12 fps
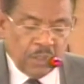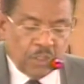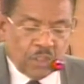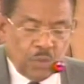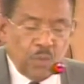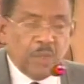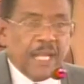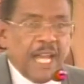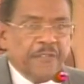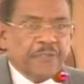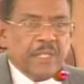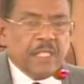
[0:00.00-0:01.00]
Soon
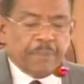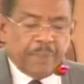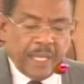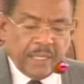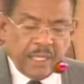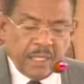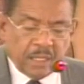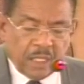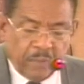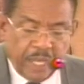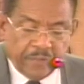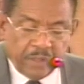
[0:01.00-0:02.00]
after independence,
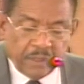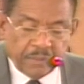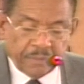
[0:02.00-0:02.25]
however,